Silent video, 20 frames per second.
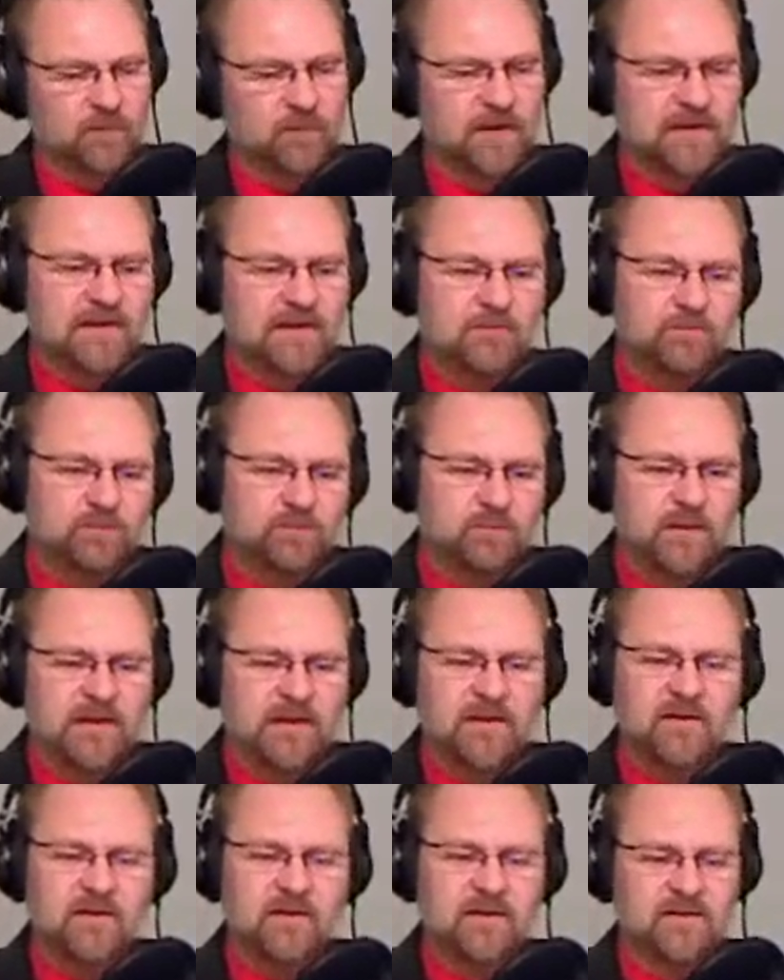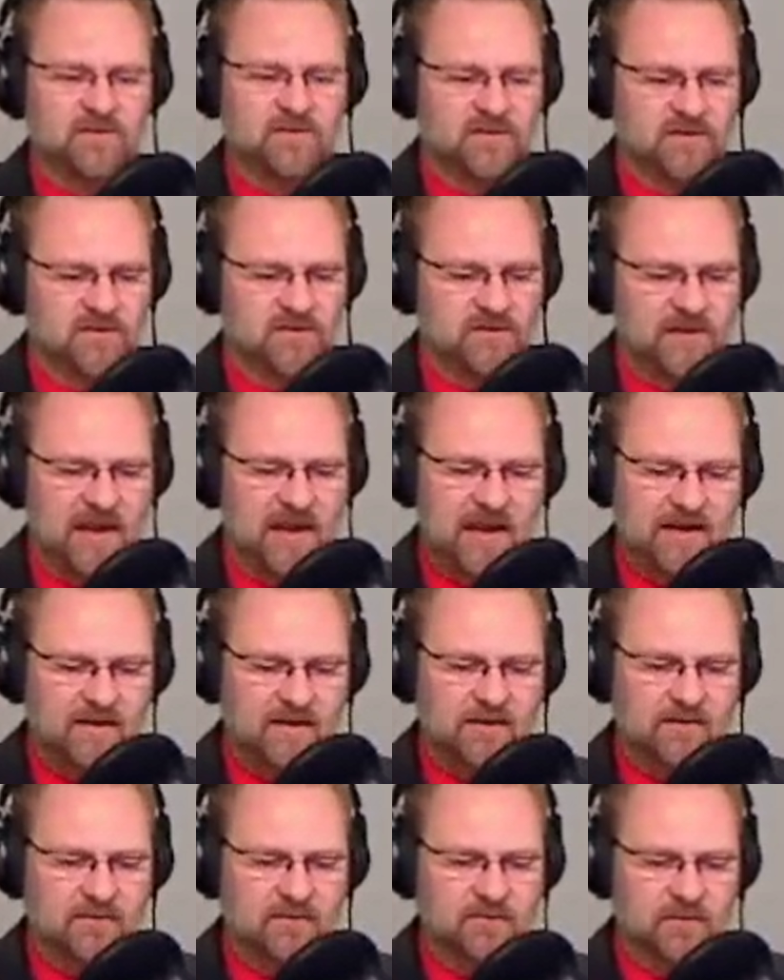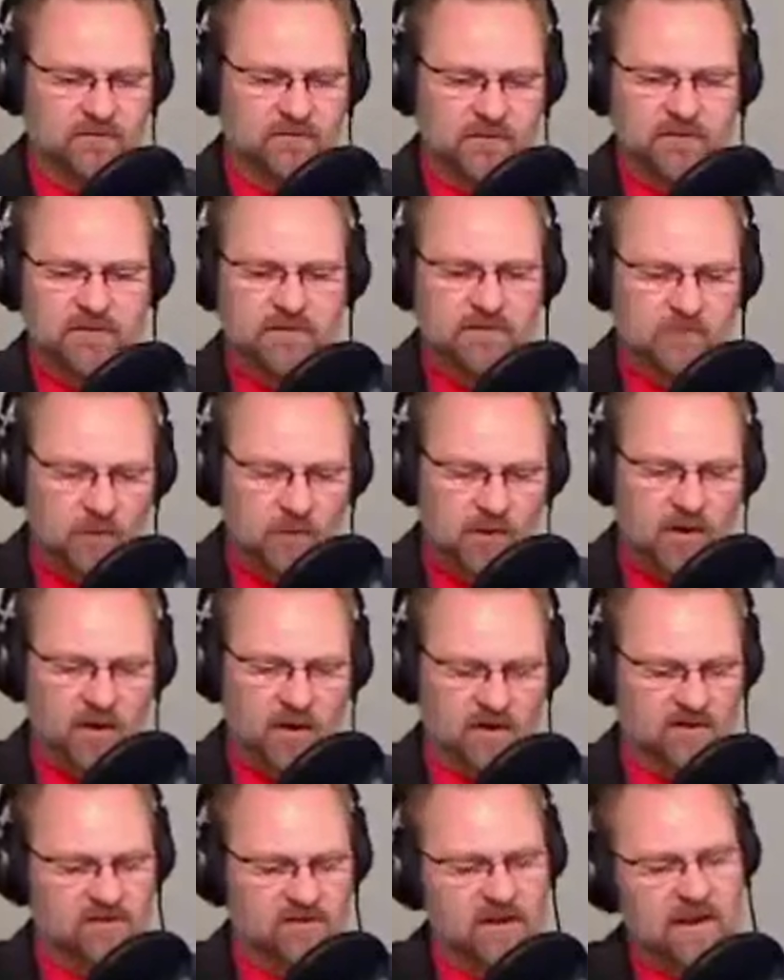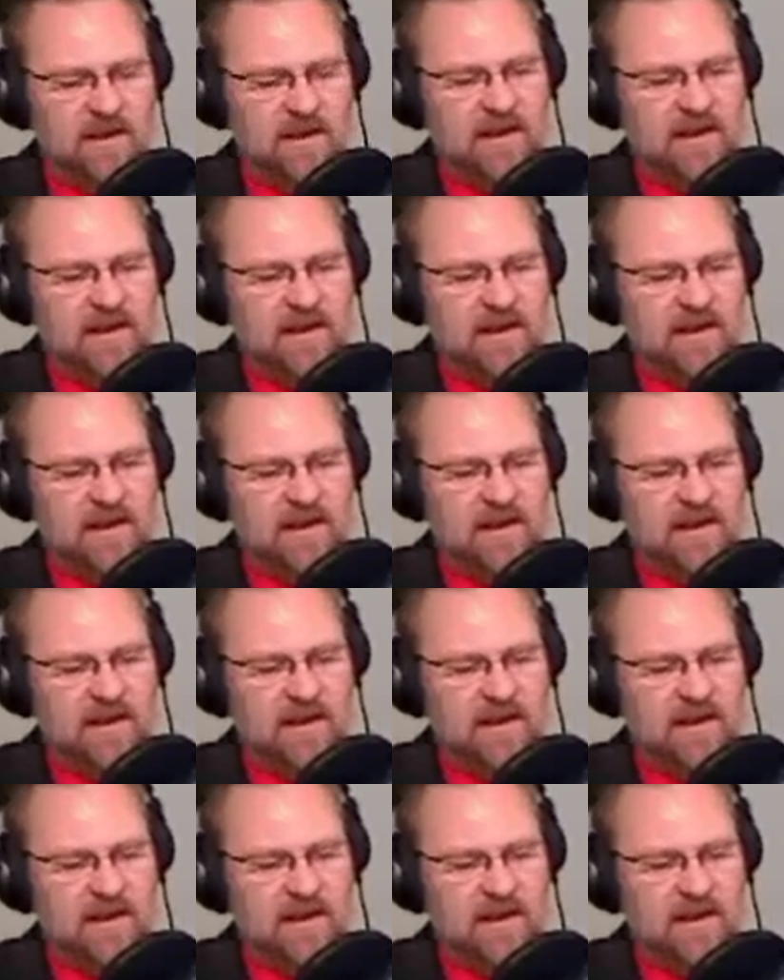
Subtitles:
But here it is. It's a stack of 54 cards.